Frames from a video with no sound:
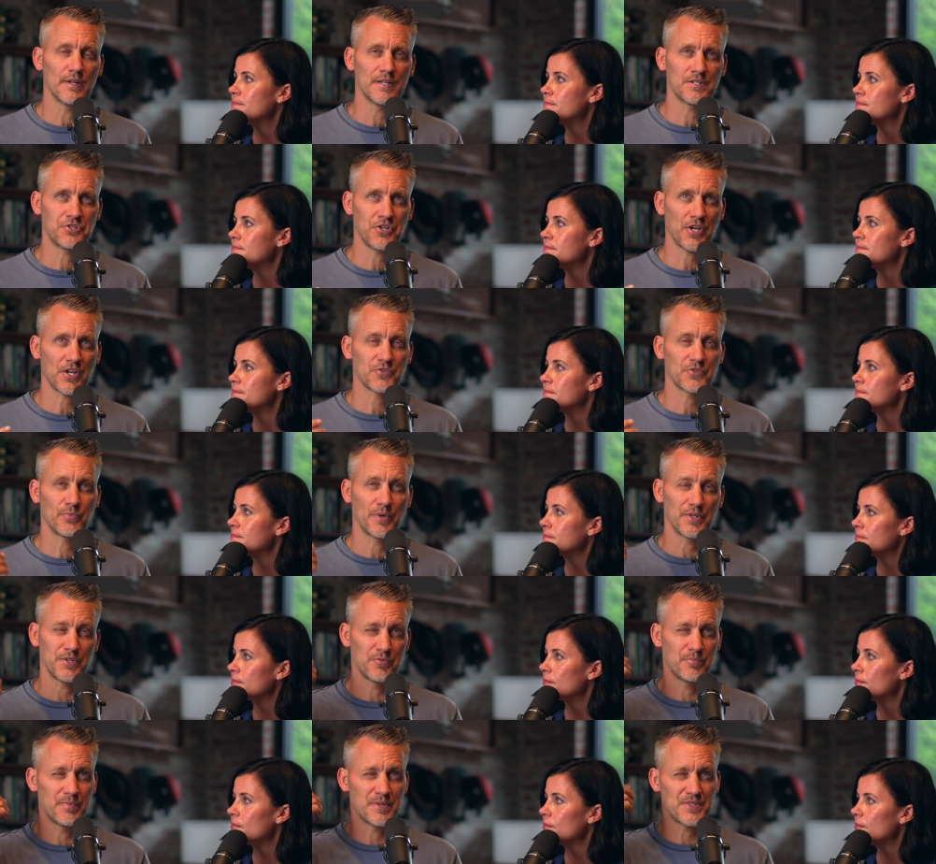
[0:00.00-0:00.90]
Speaker 1: It checks what
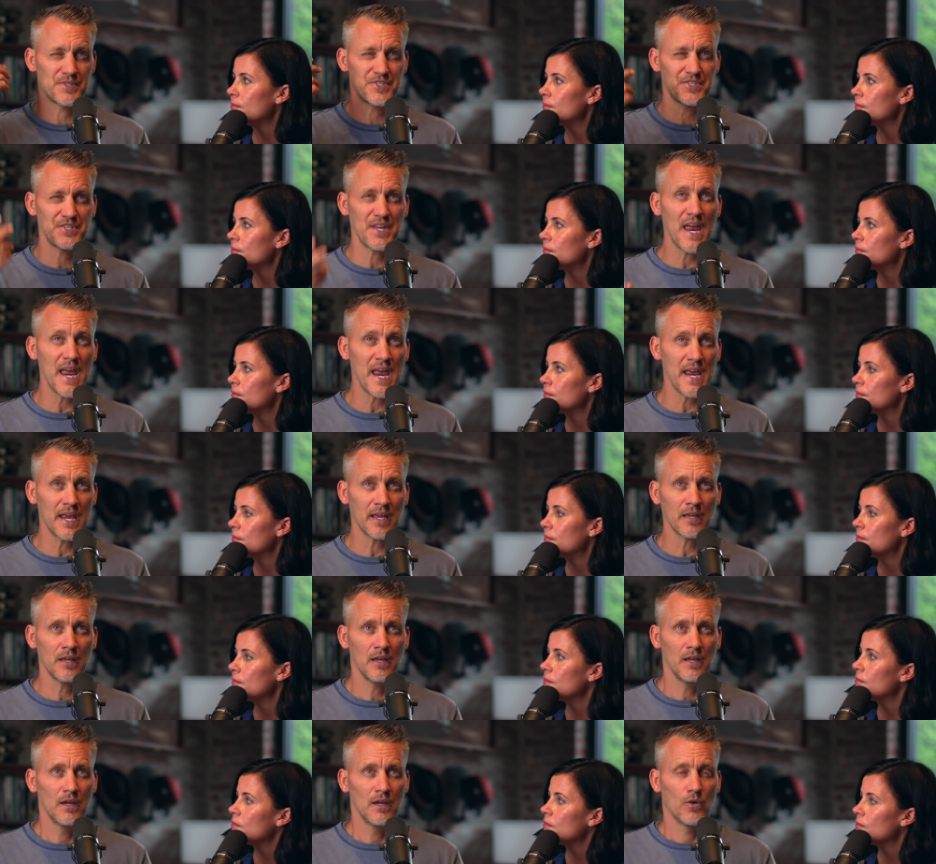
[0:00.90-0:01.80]
you've been
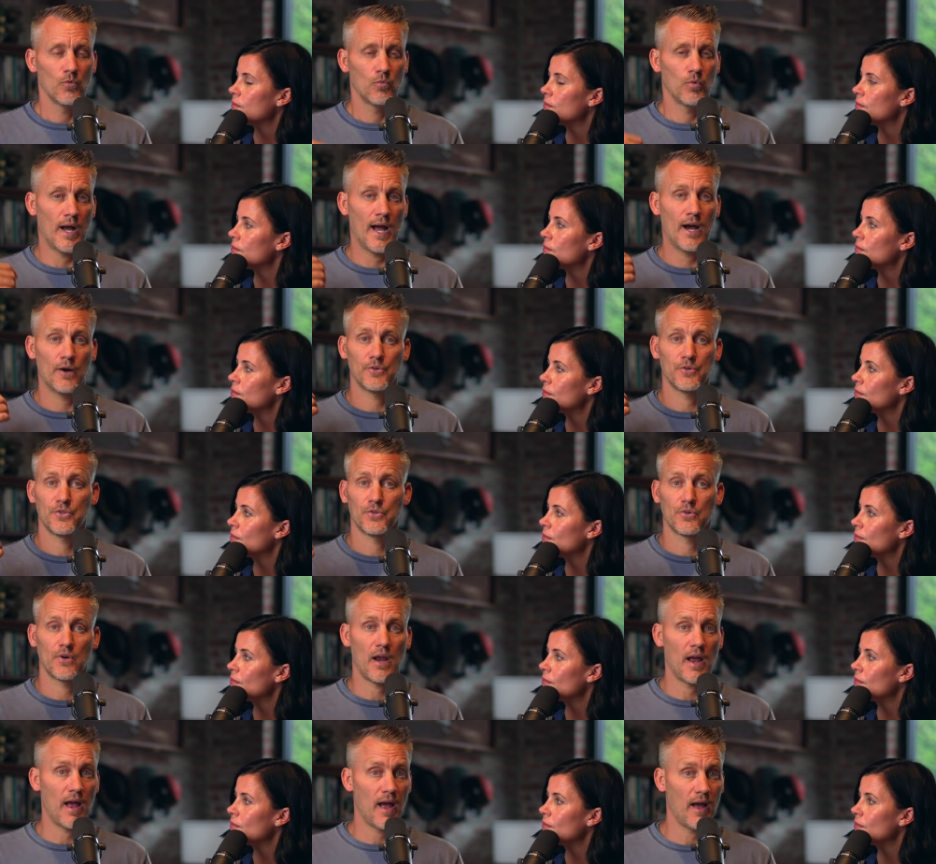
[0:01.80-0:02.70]
saying, how
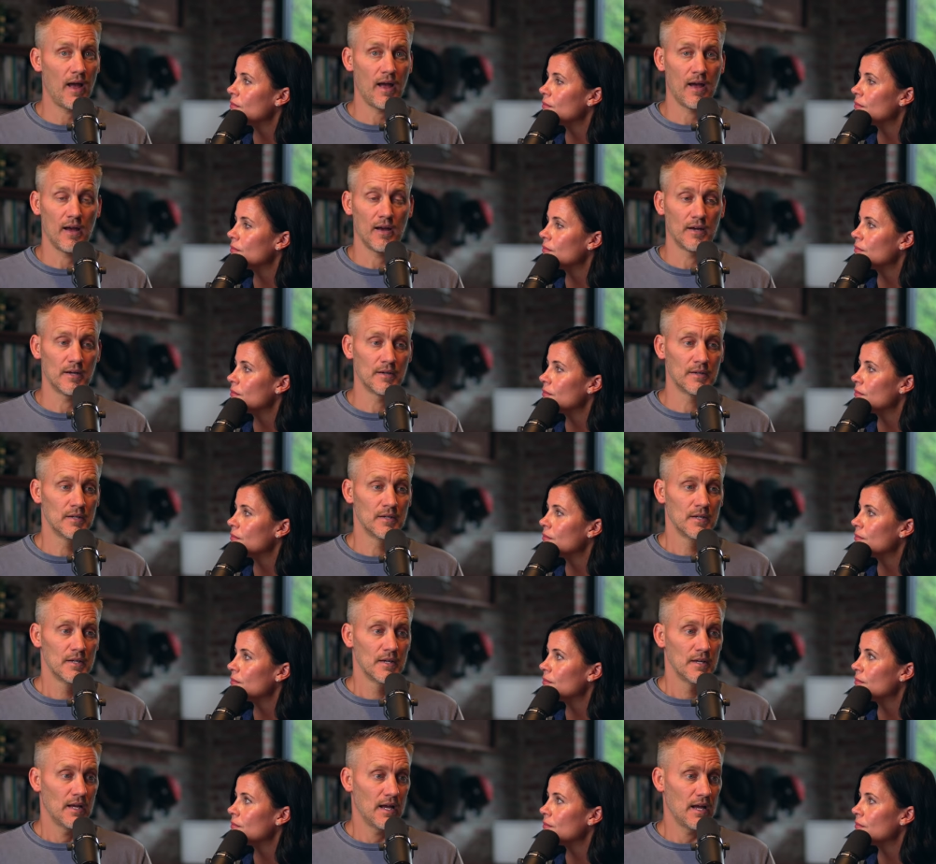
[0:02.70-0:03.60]
you're, uh,
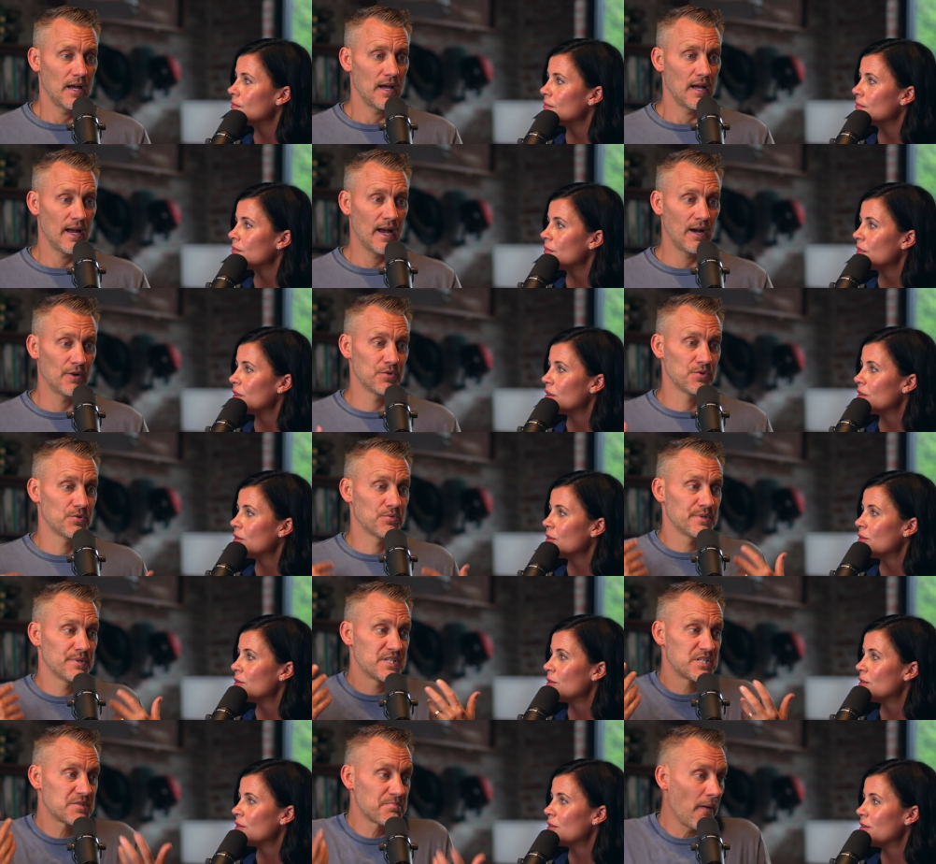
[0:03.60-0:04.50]
how you're
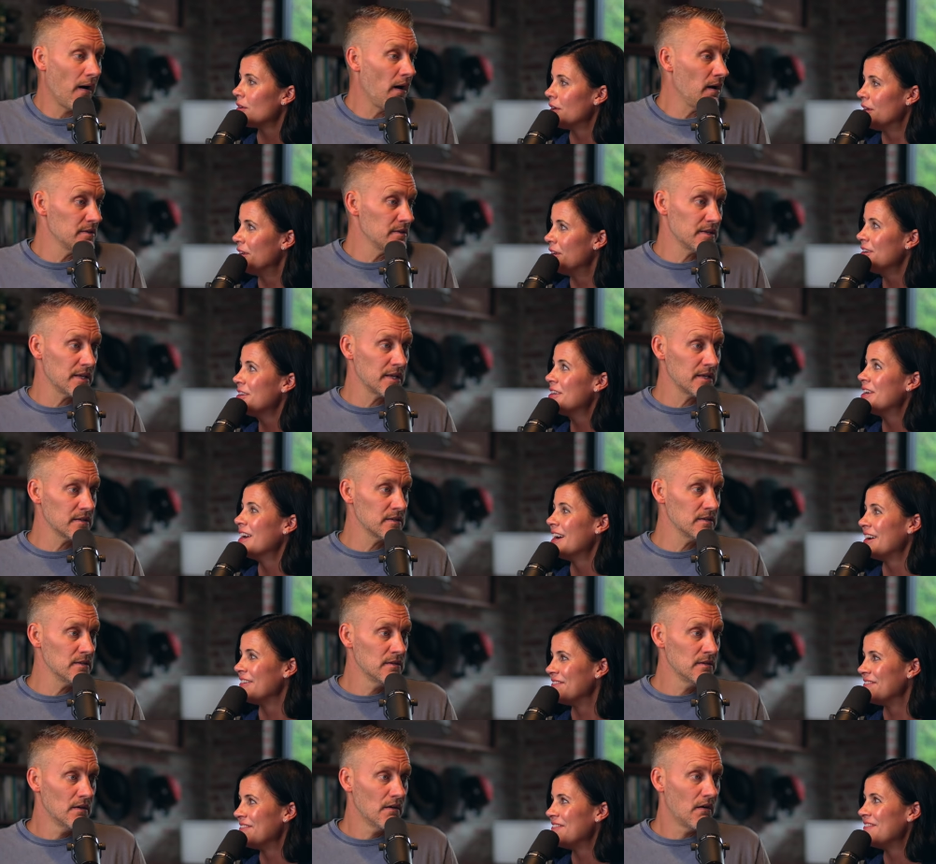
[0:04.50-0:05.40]
responding, yeah.
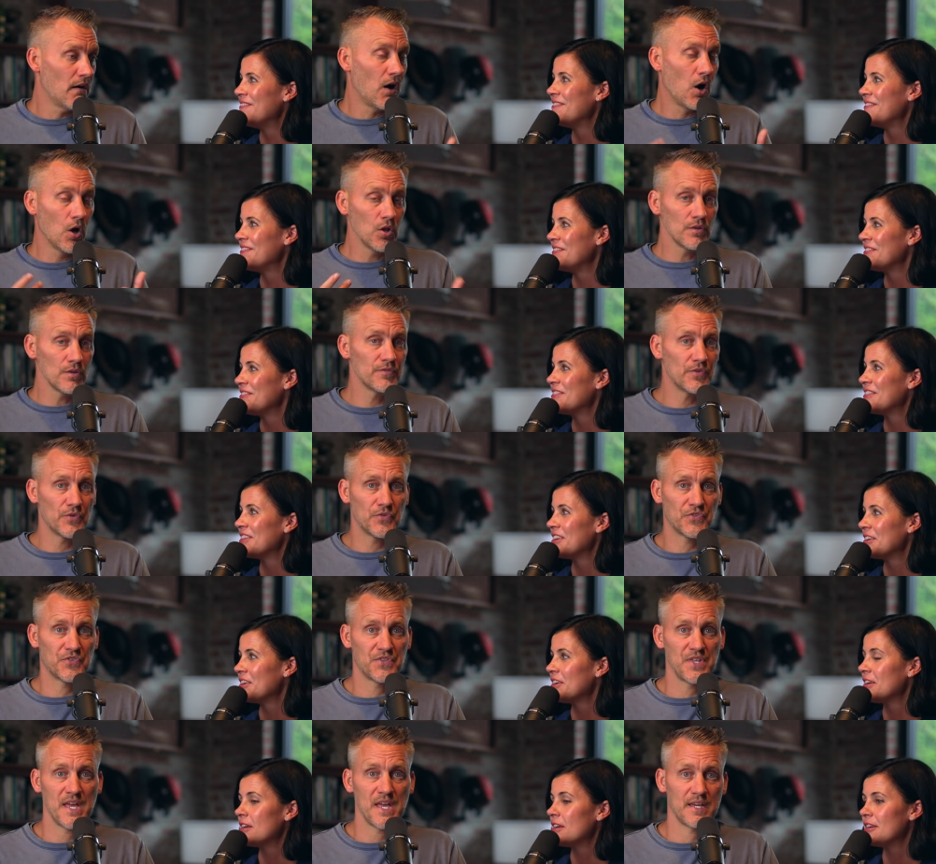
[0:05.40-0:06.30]
all of
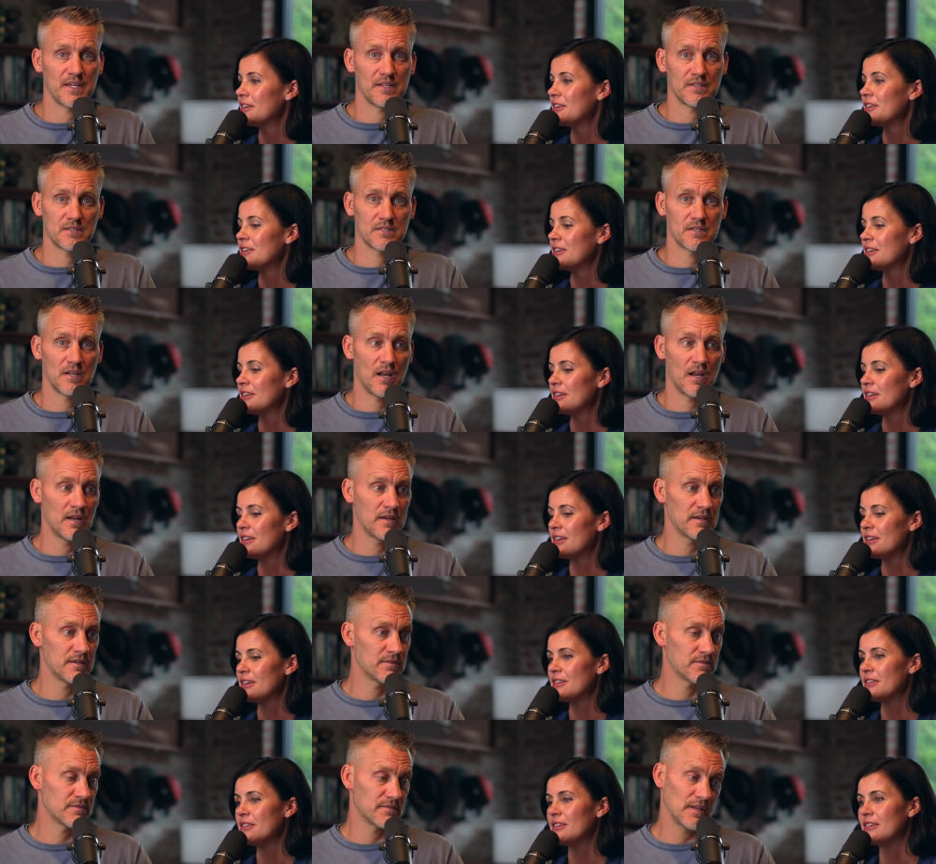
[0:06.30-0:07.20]
those things. Uh,
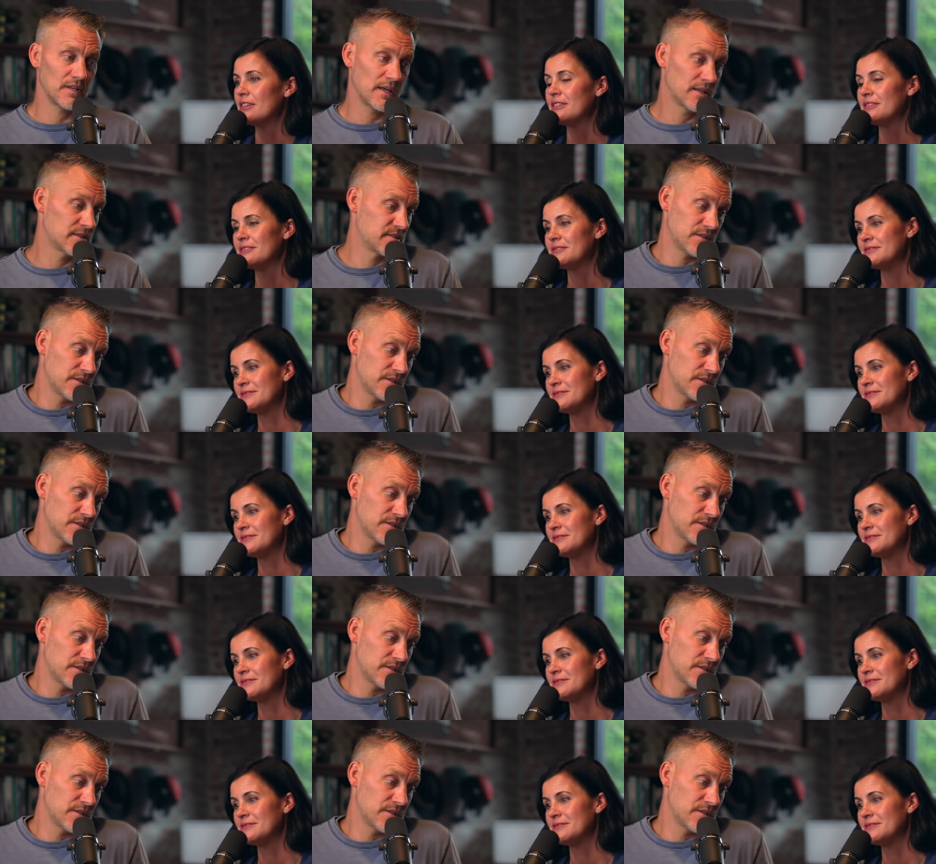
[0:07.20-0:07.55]
you, it's,